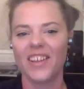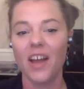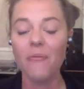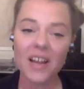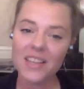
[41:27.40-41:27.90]

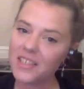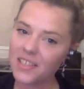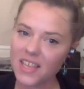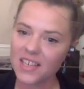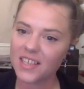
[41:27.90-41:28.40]
Well, it's
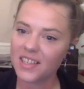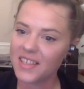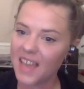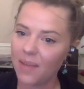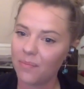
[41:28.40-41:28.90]
essentially the
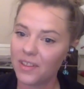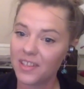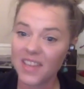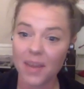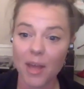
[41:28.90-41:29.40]
same, the
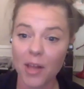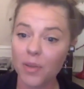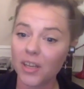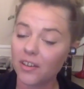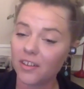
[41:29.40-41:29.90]
same
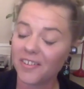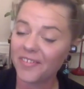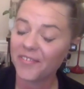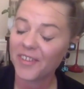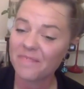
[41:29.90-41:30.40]
helmet. You
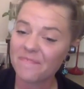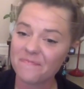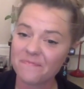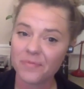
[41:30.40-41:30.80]
know, um,